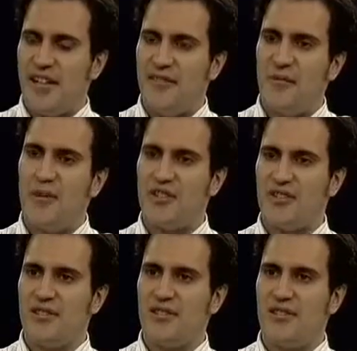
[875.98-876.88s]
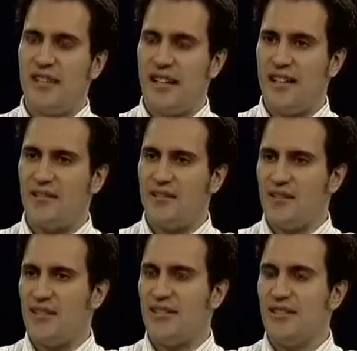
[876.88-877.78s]
Here you have Mission
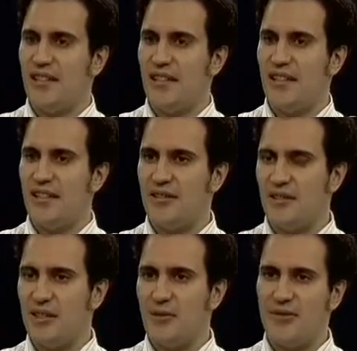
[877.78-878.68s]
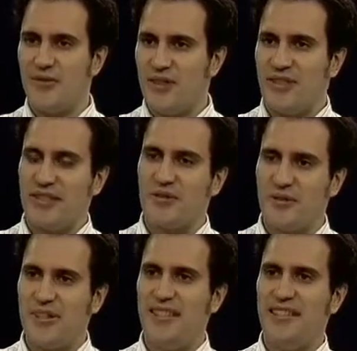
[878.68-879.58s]
Energy, an arm of the very
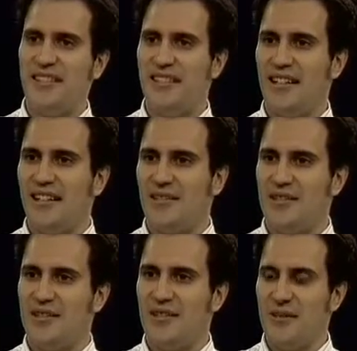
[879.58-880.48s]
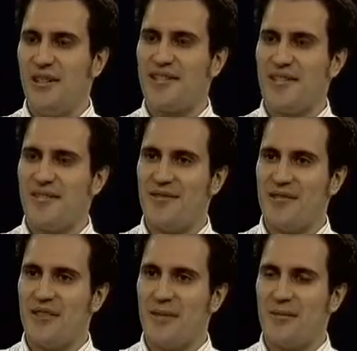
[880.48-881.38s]
green energy U.S.
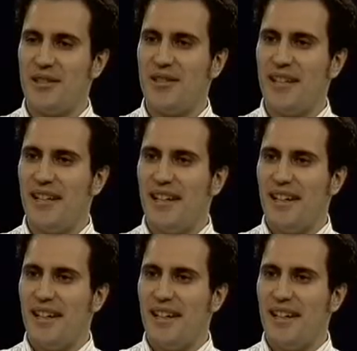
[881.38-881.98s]
energy company,